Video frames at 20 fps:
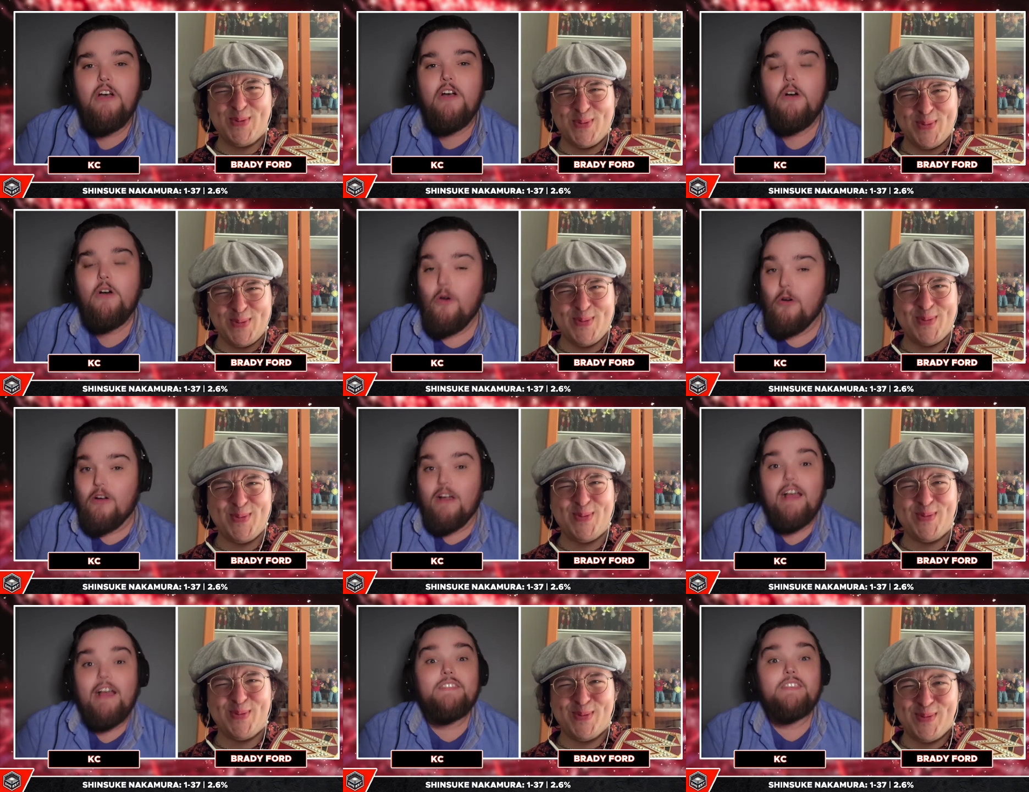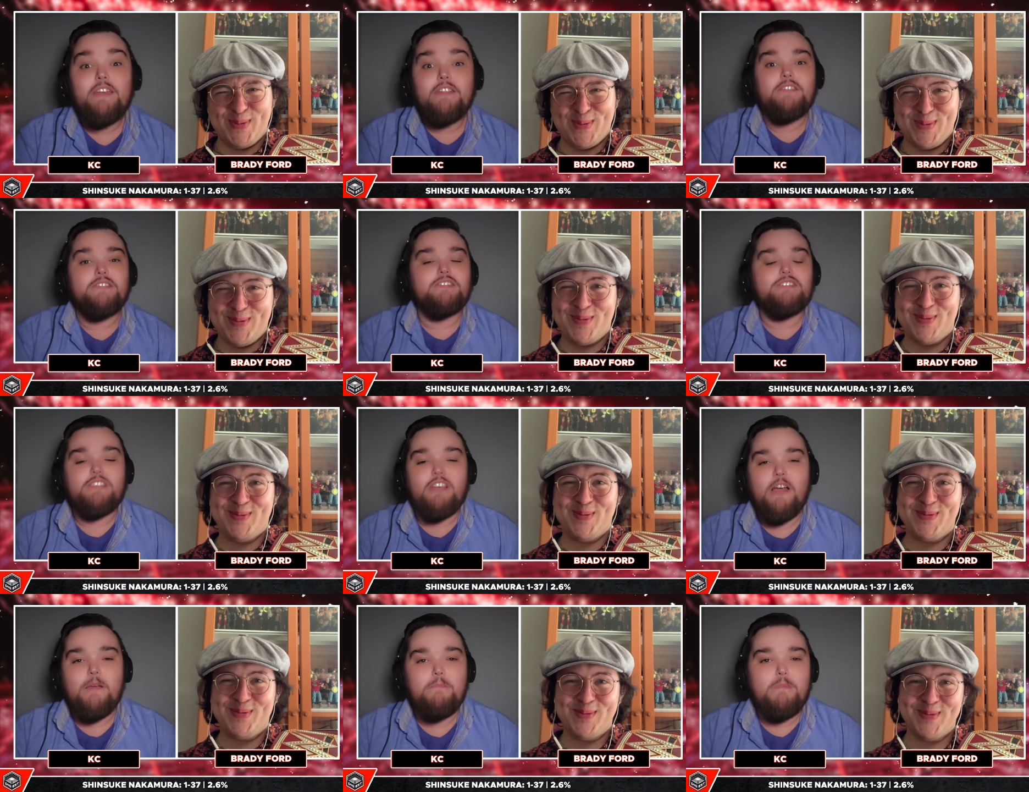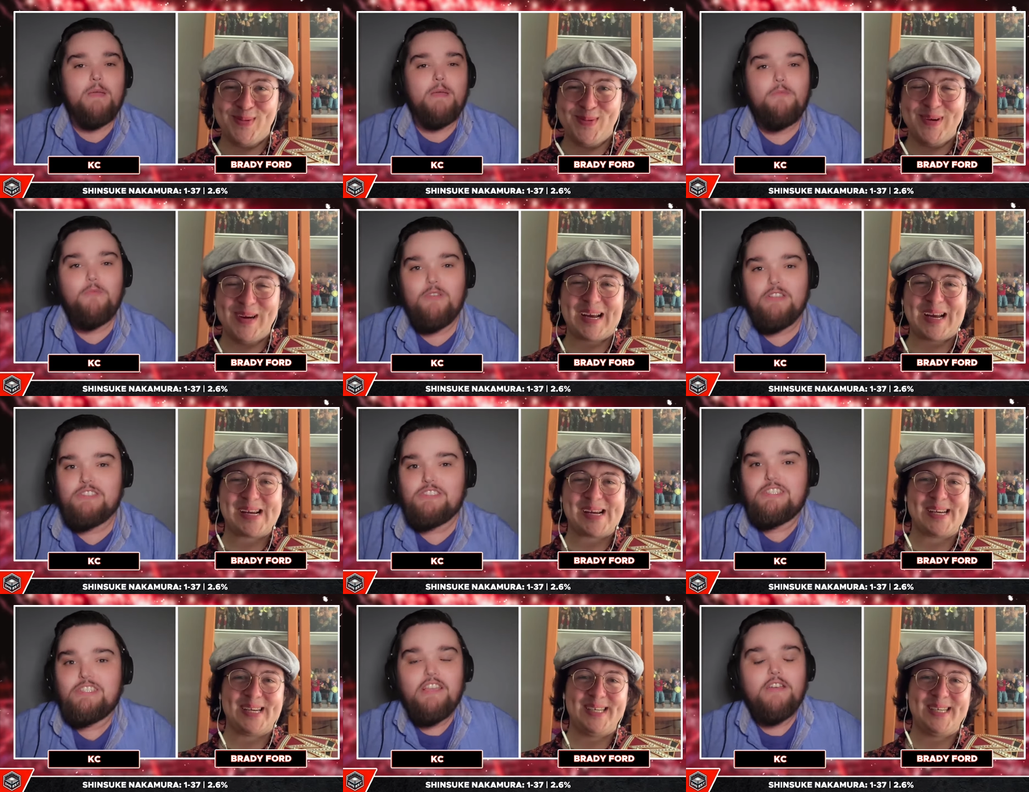Speaker 1: Or on the other side, maybe we
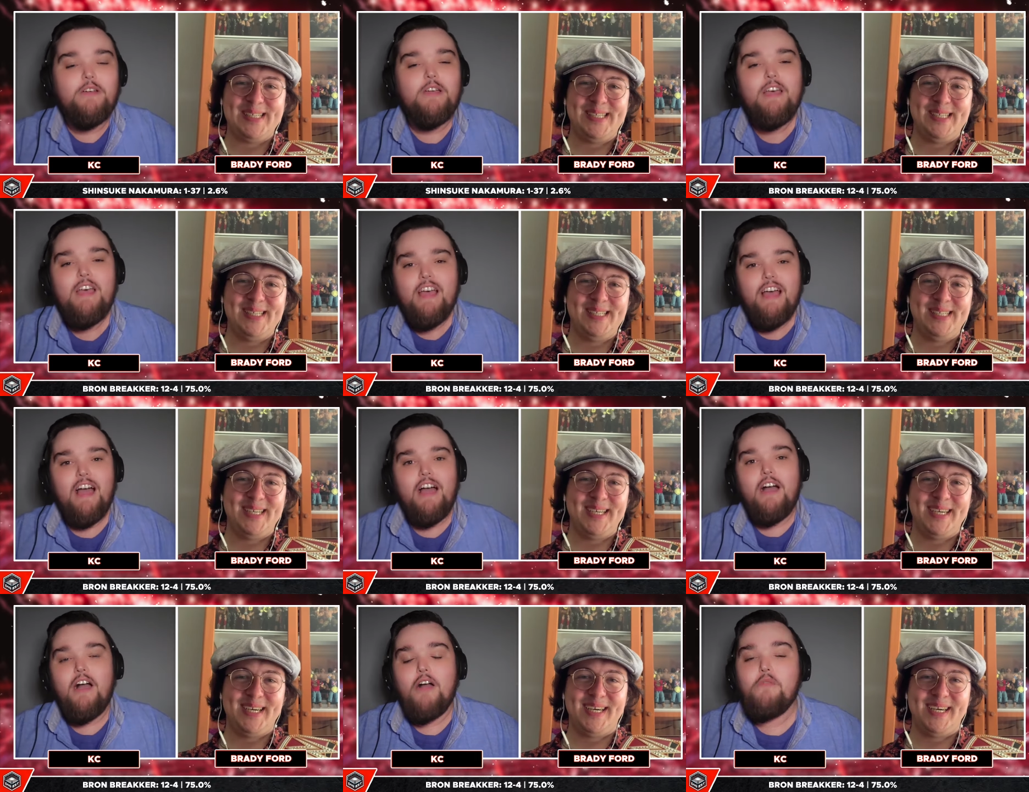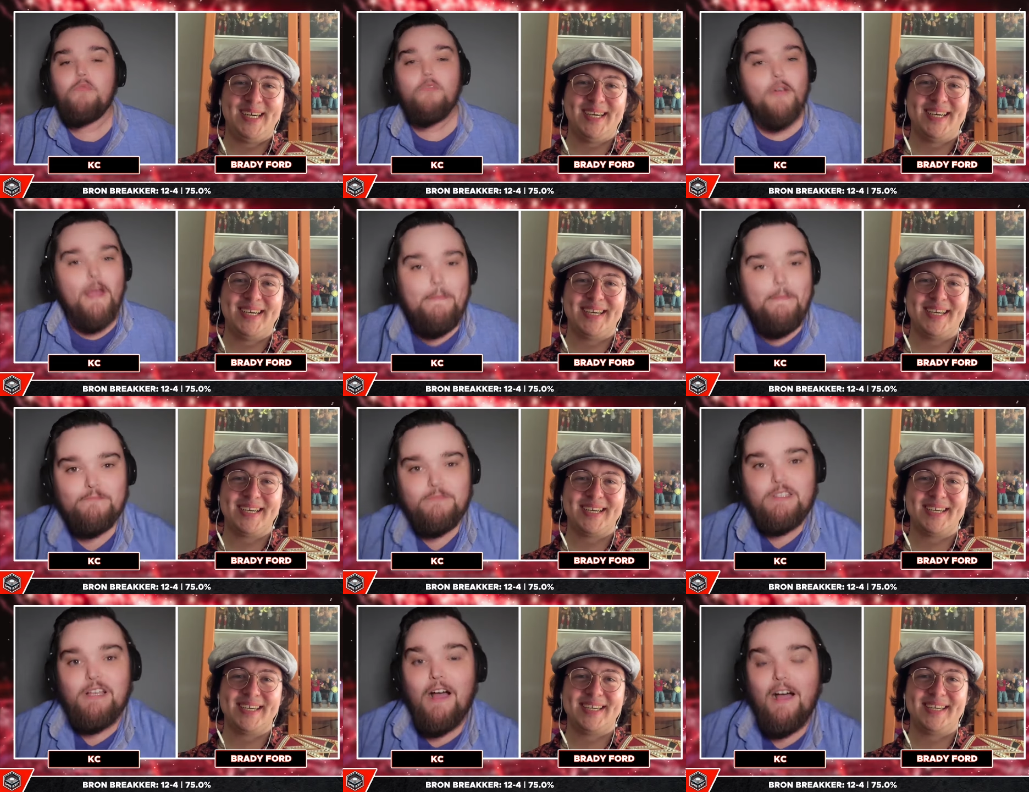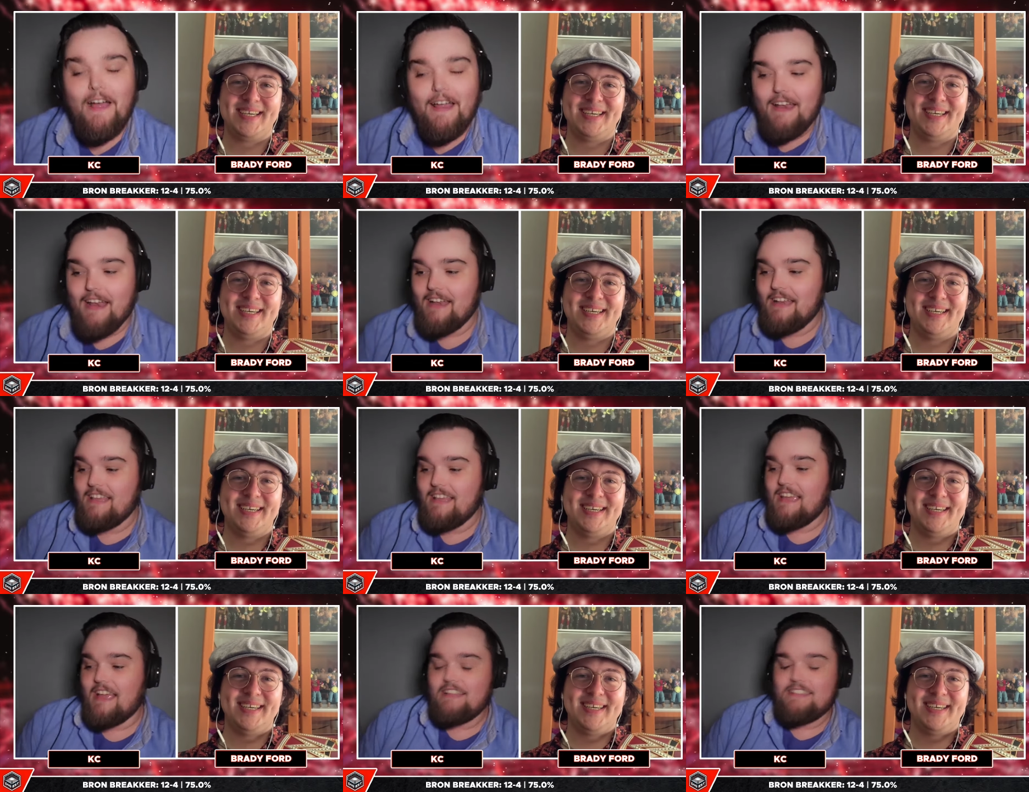see a, a, a riptide and
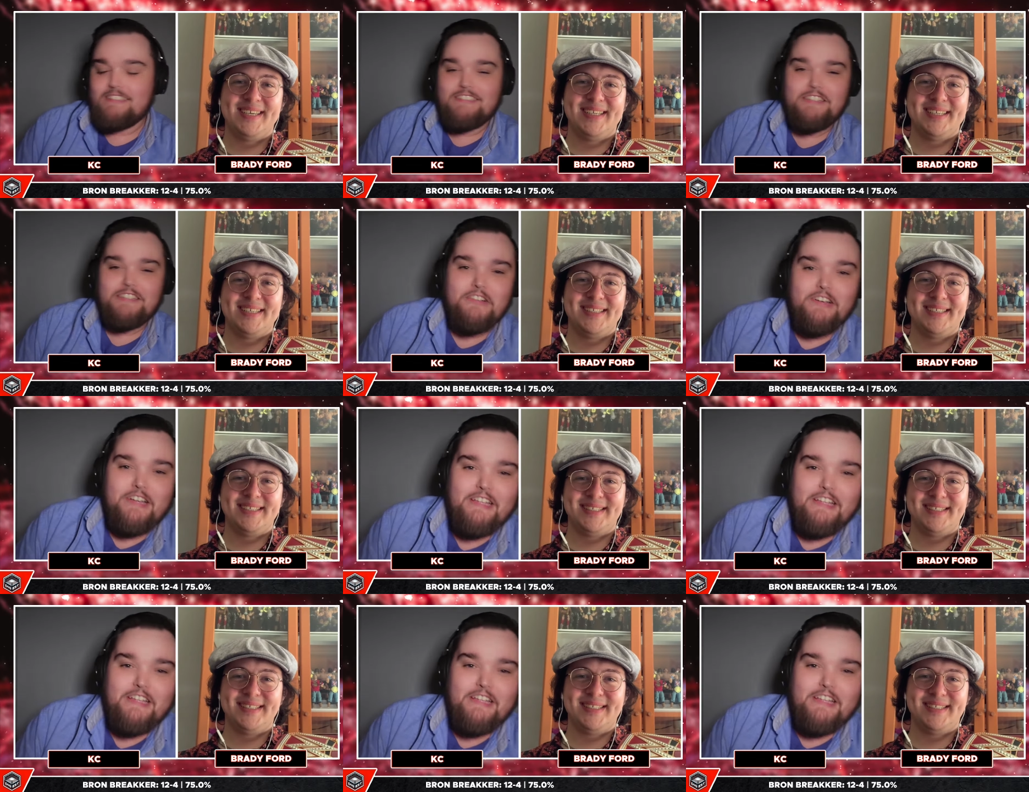he gets there and he